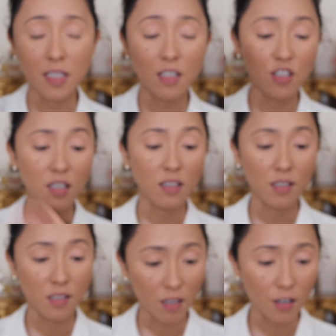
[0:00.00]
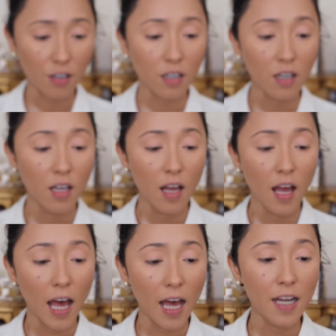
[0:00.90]
is just a stunner
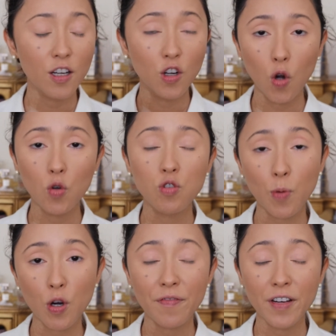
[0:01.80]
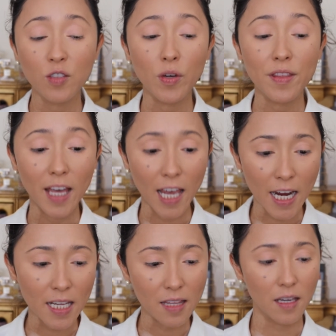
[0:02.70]
and goes perfect with
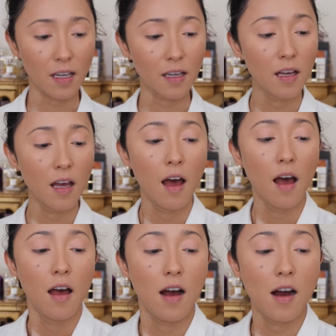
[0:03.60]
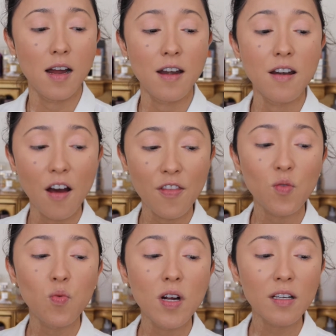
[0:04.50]
anything. Another
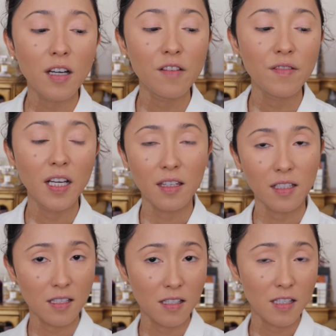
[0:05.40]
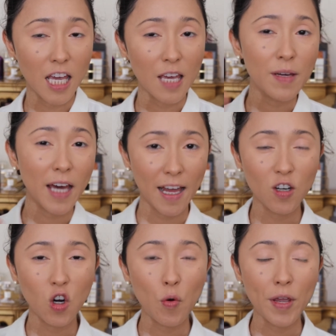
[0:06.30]
one, kind of like the same
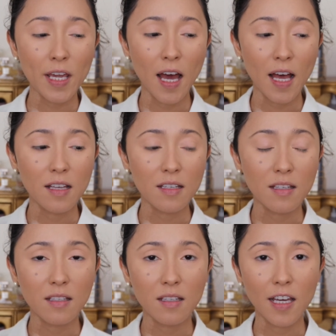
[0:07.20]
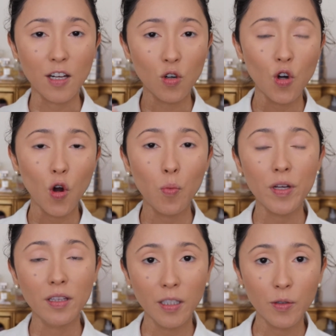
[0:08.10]
category as it'll go
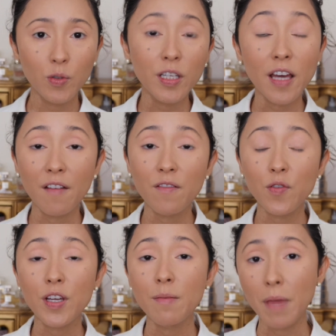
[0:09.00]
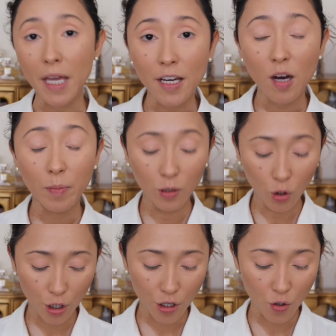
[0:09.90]
with literally every makeup
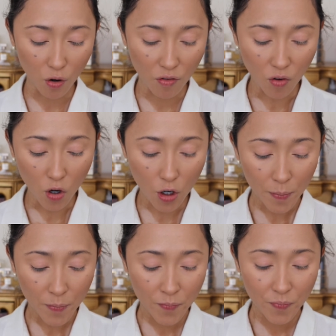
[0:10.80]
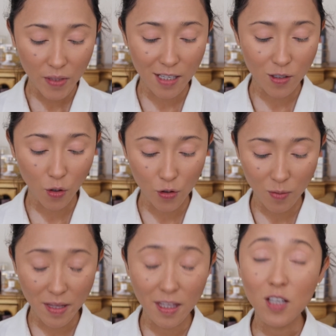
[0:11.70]
look you go for, is going to
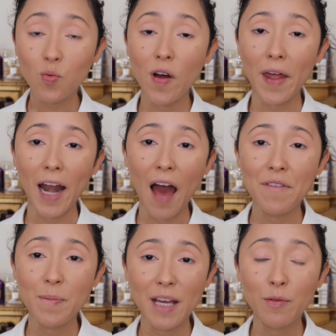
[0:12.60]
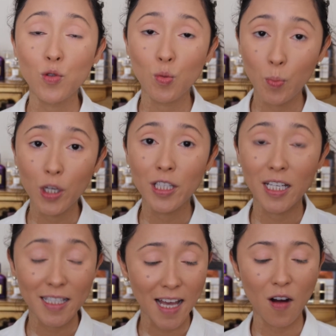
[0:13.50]
be this one that I haven't been able to
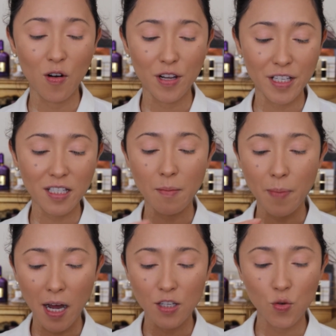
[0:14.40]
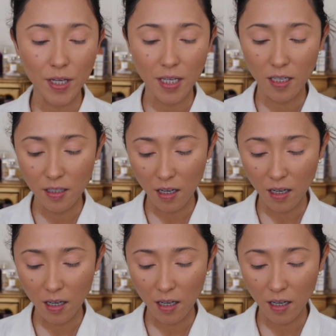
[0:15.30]
put down. This is the Patrick